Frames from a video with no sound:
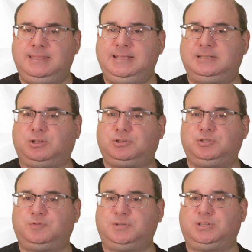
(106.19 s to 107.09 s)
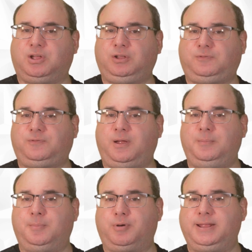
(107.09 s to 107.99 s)
These ulcers result
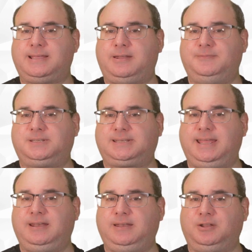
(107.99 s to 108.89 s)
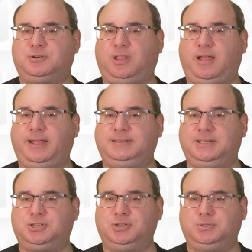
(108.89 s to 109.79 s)
from the breakdown of skin and underlying
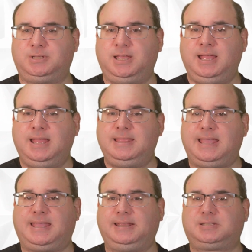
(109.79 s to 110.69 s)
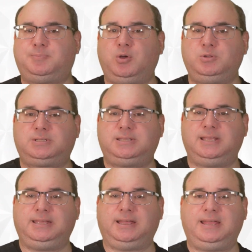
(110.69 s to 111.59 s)
tissues. They can expose
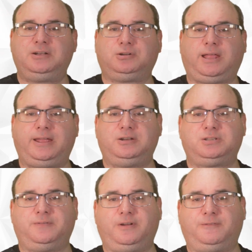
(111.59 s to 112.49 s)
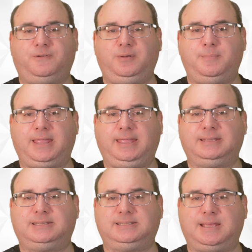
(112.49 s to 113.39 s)
the inner layers of your foot, making
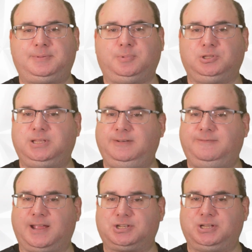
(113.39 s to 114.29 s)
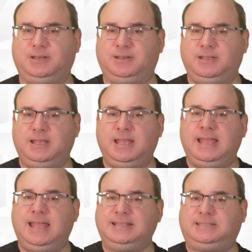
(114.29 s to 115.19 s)
it susceptible to infection.
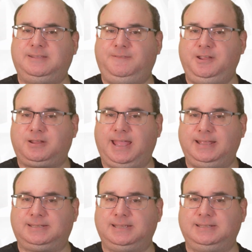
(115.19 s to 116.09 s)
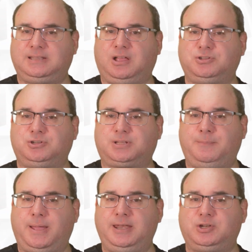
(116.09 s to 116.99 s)
In severe cases, ulcers
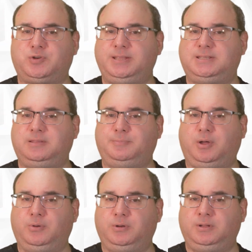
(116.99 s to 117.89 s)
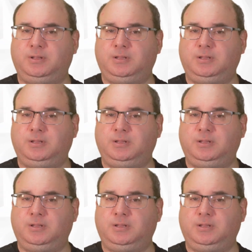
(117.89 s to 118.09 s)
can penetrate to the bone.